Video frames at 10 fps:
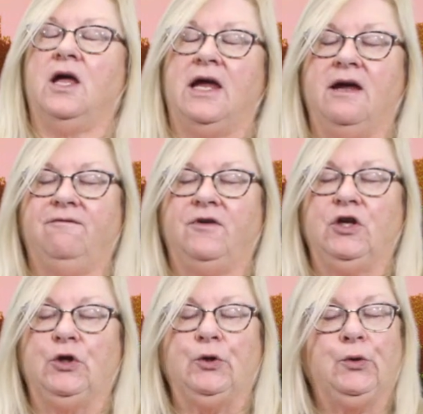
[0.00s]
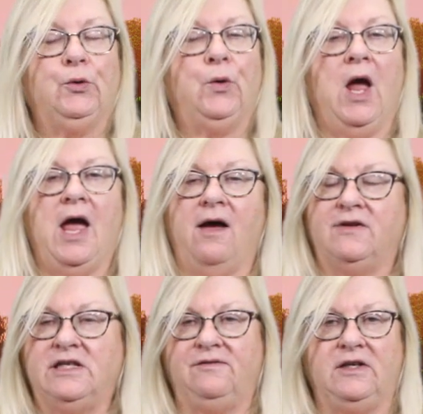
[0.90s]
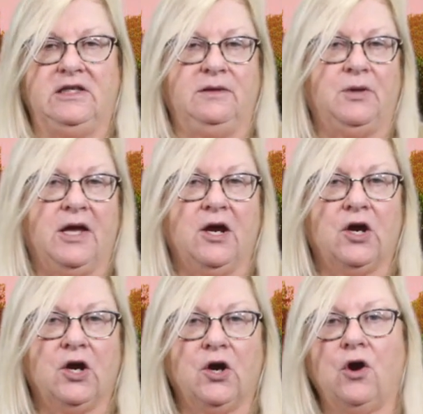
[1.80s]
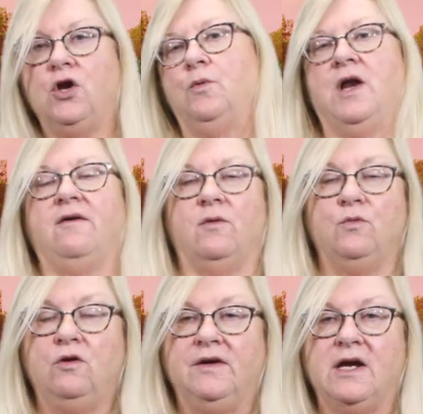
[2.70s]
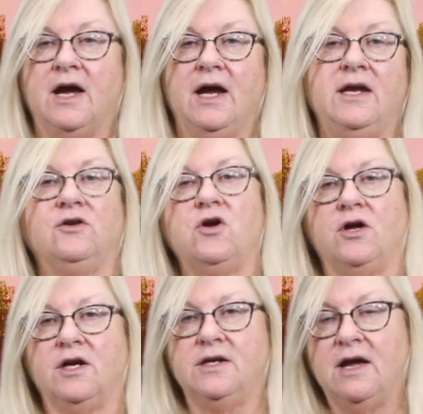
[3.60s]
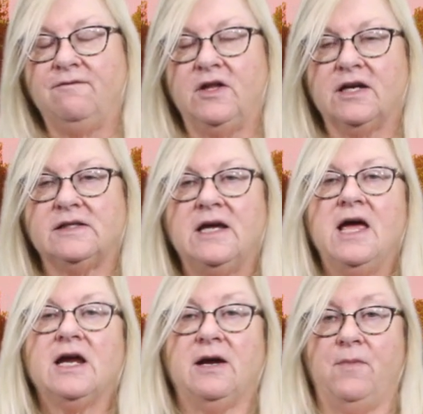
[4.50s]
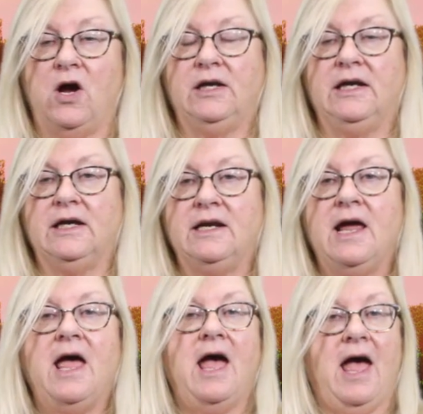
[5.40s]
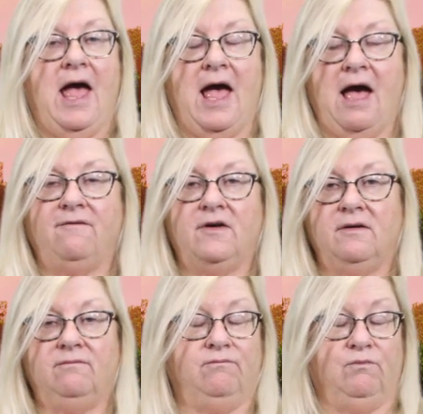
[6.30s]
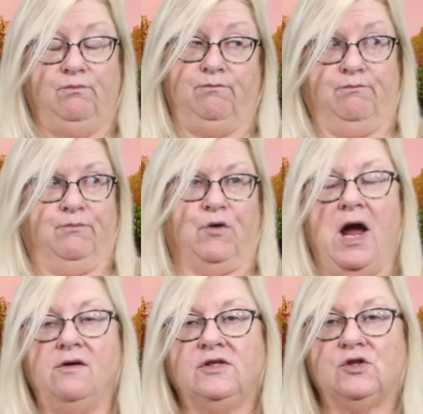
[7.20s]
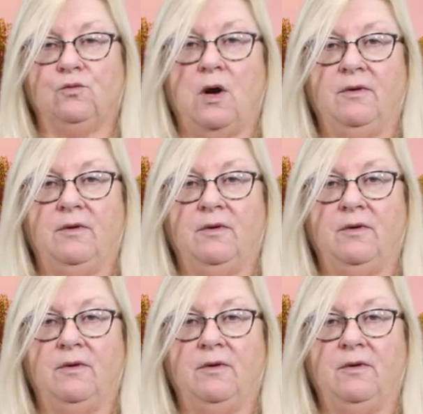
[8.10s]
if you have a DVD player or you want to have a movie night, you're not on Netflix, come on in, have a browse through what